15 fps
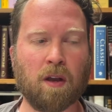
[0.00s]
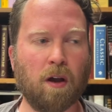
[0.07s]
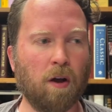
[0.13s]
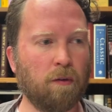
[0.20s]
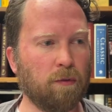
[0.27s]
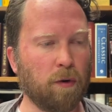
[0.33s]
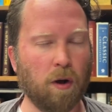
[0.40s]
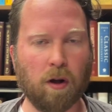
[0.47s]

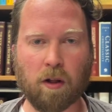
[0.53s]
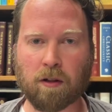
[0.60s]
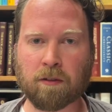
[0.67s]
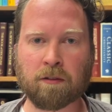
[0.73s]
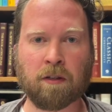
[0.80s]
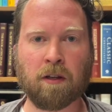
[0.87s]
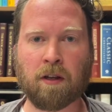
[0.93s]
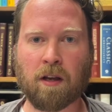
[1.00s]

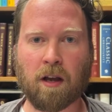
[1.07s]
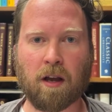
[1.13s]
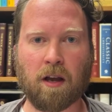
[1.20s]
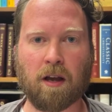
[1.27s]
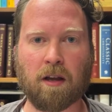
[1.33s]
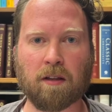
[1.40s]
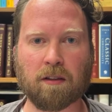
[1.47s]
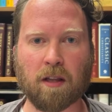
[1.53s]
Overall,
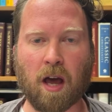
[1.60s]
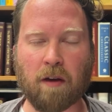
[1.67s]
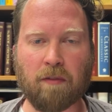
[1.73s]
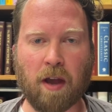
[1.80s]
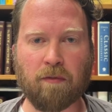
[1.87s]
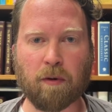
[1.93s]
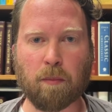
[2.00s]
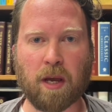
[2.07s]
a lot
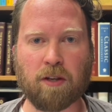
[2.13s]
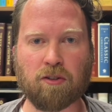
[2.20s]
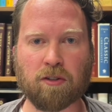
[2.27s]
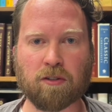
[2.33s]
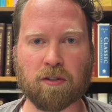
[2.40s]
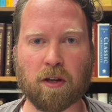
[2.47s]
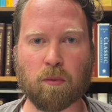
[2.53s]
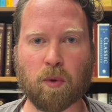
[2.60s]
of
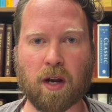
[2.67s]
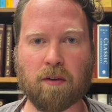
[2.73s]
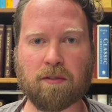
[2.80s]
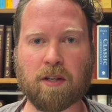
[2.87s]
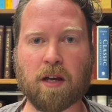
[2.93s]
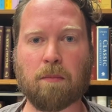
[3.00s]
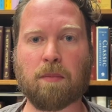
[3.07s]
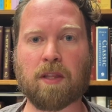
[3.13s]
affirmations on what I've
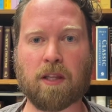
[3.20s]
done,